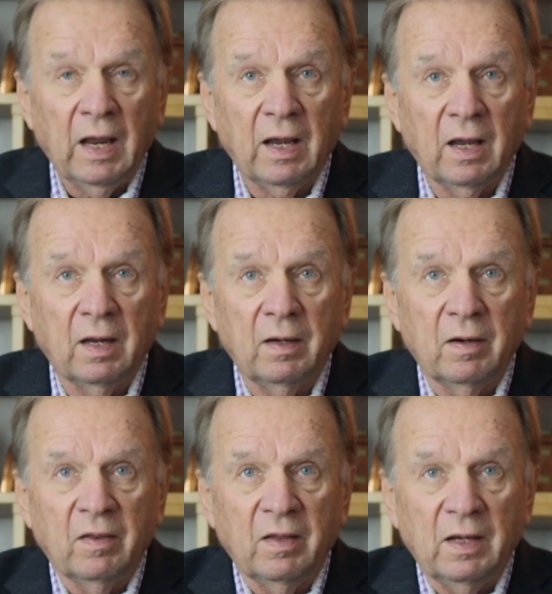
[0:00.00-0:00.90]

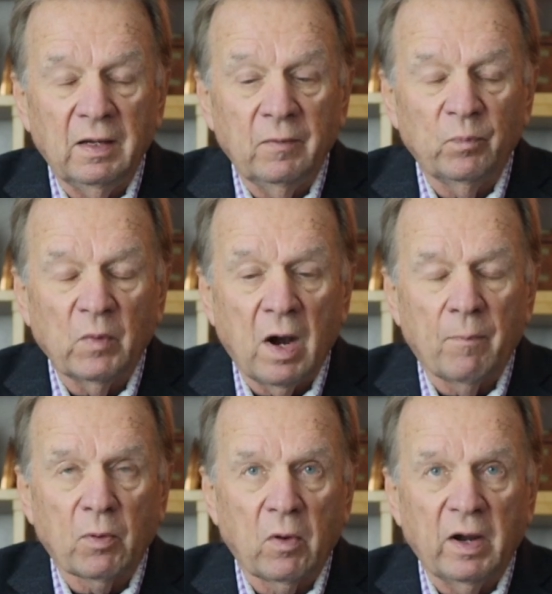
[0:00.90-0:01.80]
and the
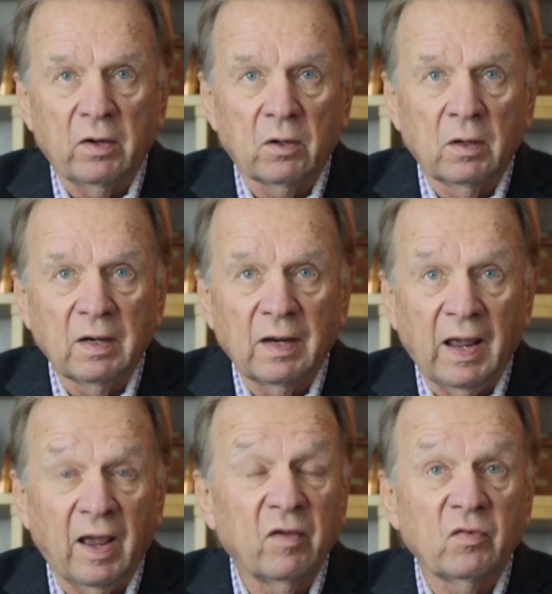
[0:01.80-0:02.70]
operator
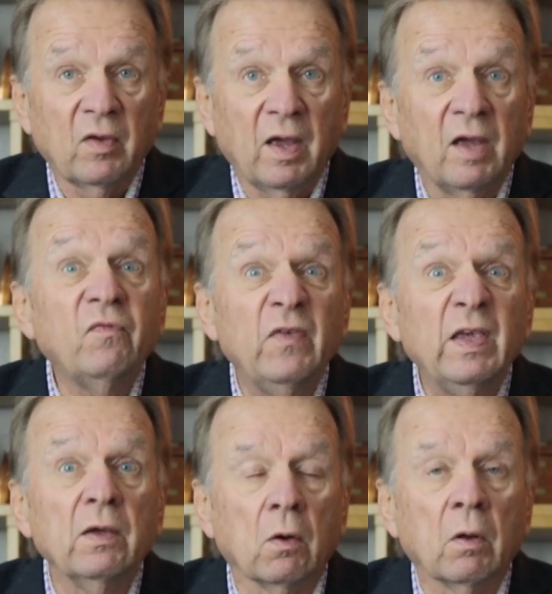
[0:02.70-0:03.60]
has a
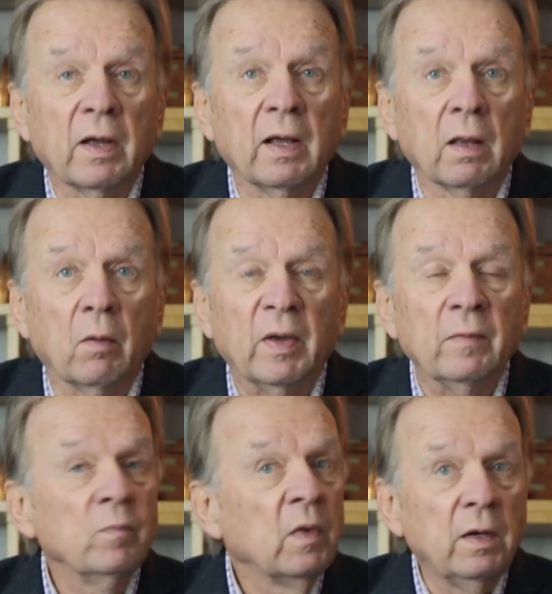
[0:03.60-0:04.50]
feel element.